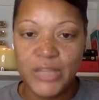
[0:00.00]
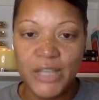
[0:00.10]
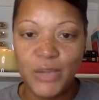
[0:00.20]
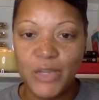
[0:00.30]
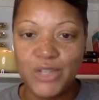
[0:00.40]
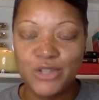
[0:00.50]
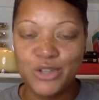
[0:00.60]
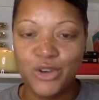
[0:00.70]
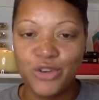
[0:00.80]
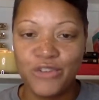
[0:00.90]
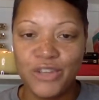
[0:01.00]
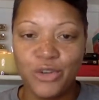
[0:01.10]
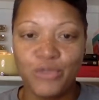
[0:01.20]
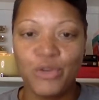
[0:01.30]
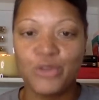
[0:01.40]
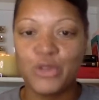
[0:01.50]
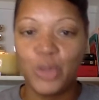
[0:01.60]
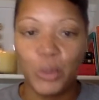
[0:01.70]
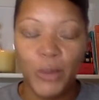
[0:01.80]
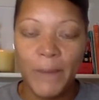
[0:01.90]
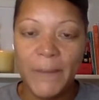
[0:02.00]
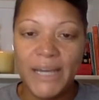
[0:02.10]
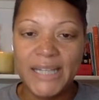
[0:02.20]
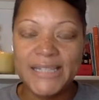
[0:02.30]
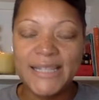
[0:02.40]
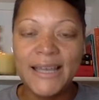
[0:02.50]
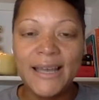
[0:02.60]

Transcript: that you can serve in your first 3 months.